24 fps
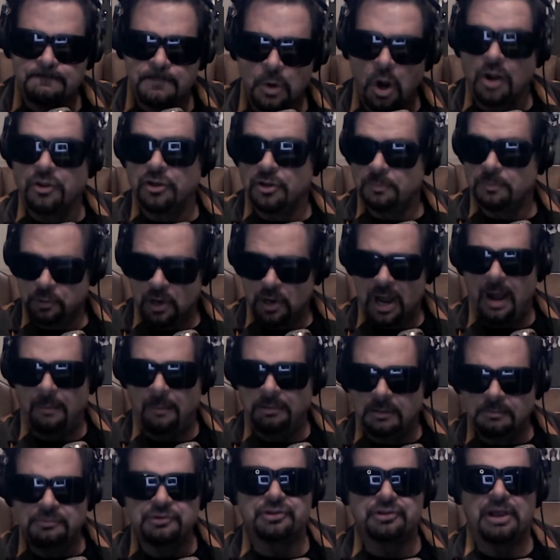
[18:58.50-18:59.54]
Are there
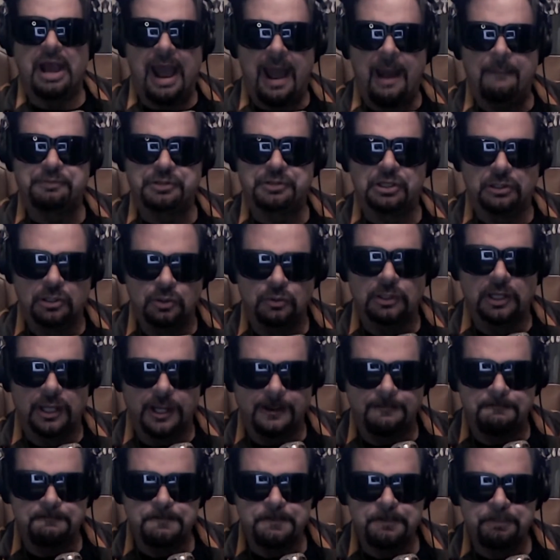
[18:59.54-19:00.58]
problems?
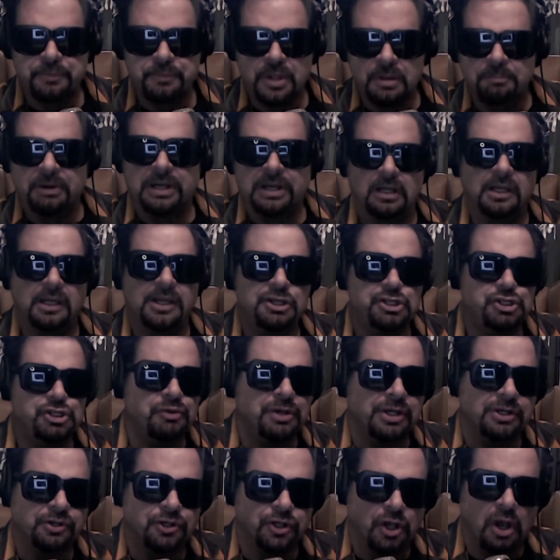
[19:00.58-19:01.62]
Absolutely. But at least you
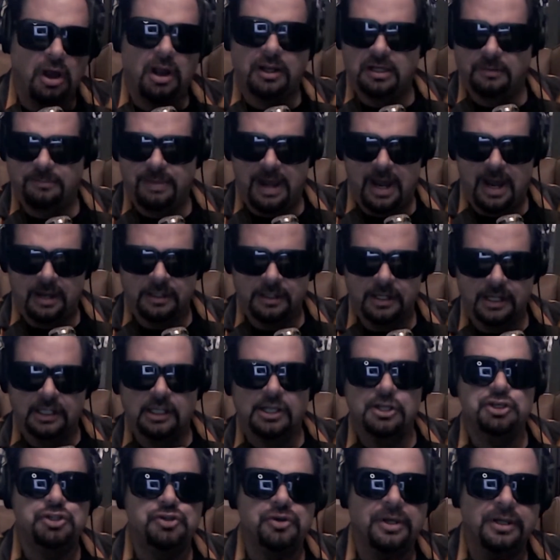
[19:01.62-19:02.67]
can talk about it. At
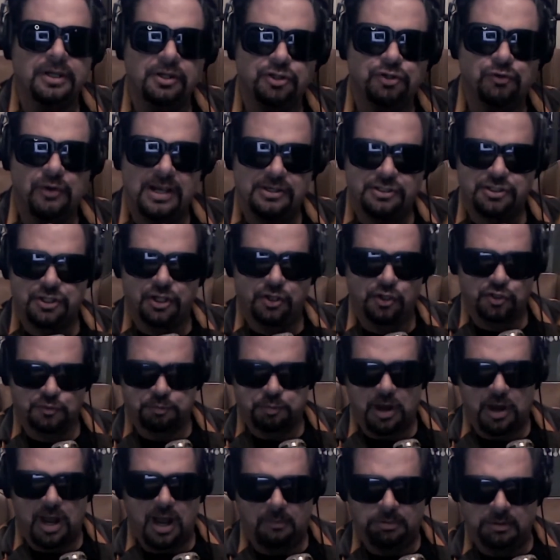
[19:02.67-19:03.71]
least you can address those
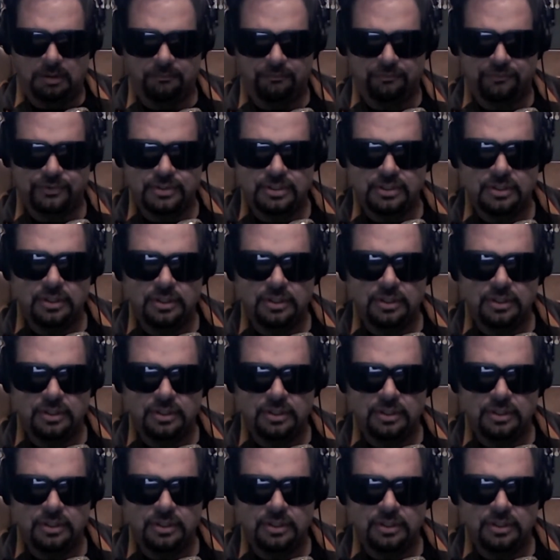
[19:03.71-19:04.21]
problems.